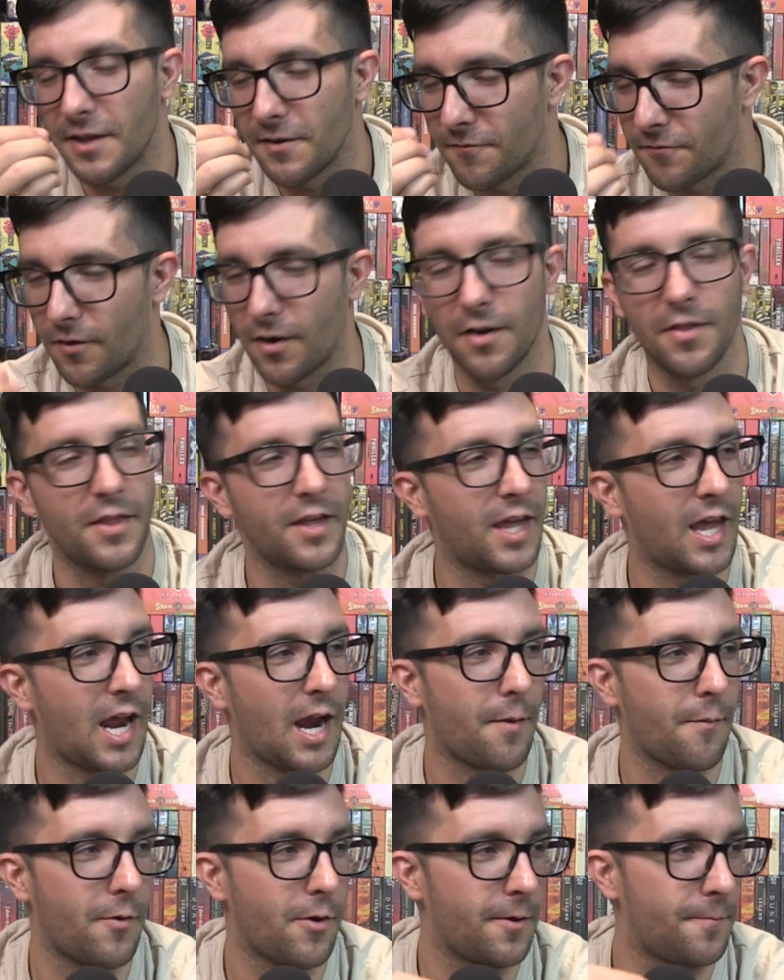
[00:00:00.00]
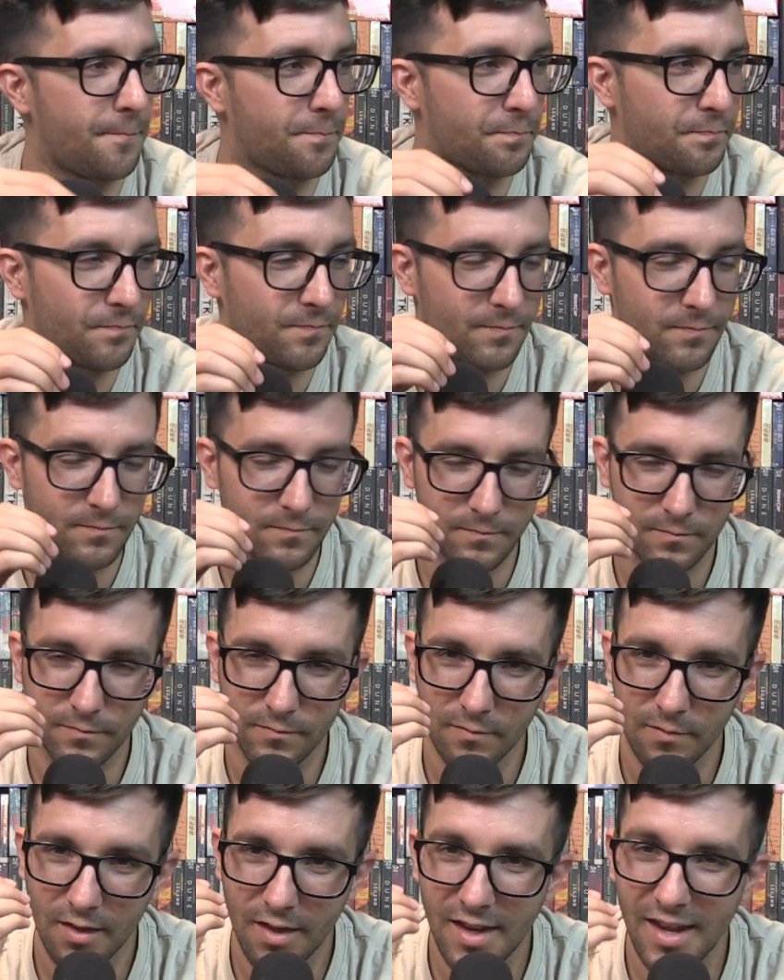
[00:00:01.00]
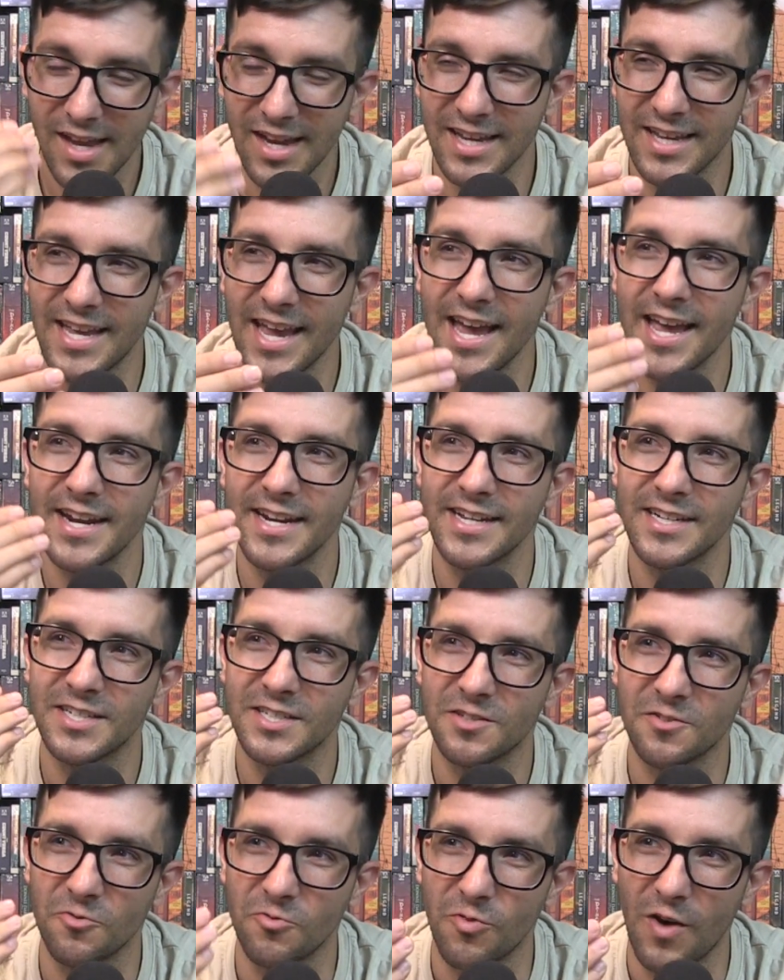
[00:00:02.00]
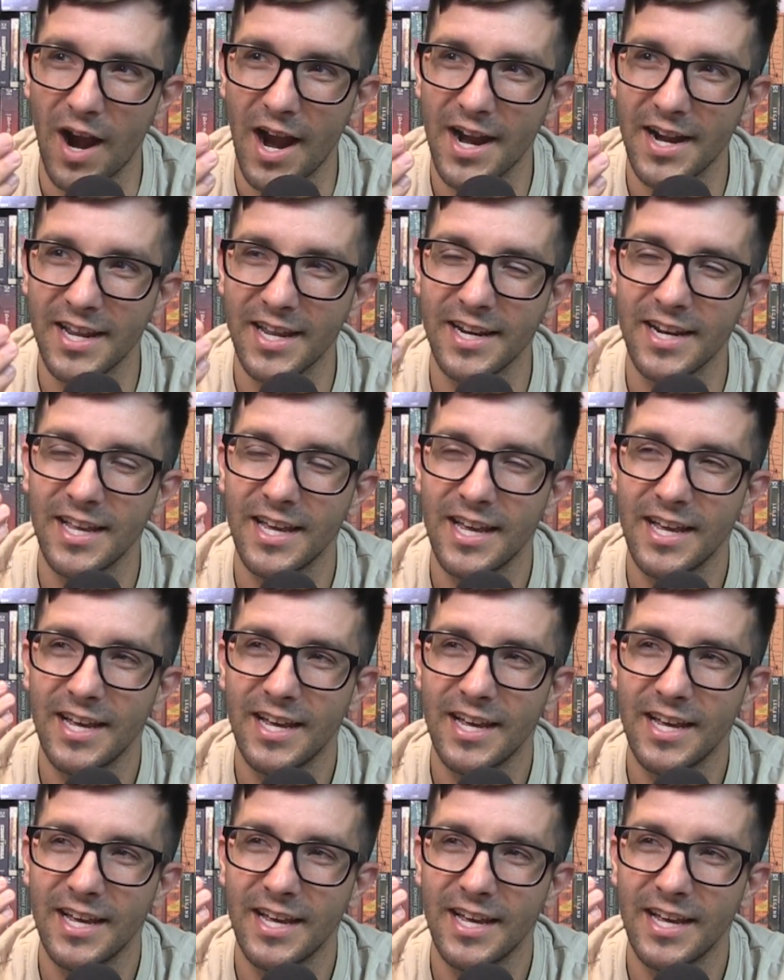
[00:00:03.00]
in front of the camera. Again, it's the writing